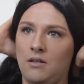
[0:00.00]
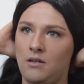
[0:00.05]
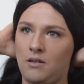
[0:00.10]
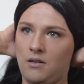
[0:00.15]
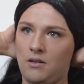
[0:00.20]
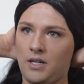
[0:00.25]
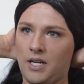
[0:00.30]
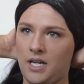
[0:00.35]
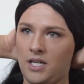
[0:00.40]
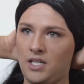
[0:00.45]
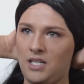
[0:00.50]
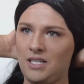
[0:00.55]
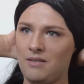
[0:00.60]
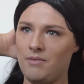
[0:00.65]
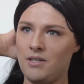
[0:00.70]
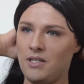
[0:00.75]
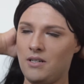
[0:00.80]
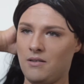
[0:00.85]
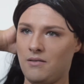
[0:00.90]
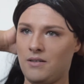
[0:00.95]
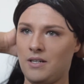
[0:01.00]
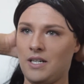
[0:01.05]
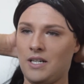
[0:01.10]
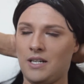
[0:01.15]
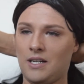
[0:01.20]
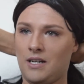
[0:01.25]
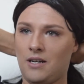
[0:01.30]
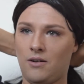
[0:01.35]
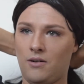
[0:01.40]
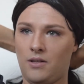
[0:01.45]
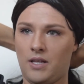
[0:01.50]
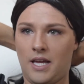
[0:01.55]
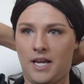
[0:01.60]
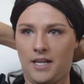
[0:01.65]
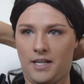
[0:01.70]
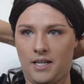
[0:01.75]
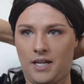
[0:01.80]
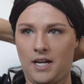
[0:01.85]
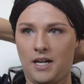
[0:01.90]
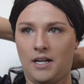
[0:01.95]
Okay, she's been doing, you know,
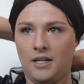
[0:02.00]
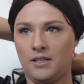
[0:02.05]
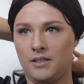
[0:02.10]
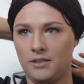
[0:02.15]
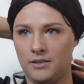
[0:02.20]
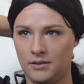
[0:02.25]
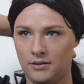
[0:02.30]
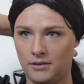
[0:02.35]
like a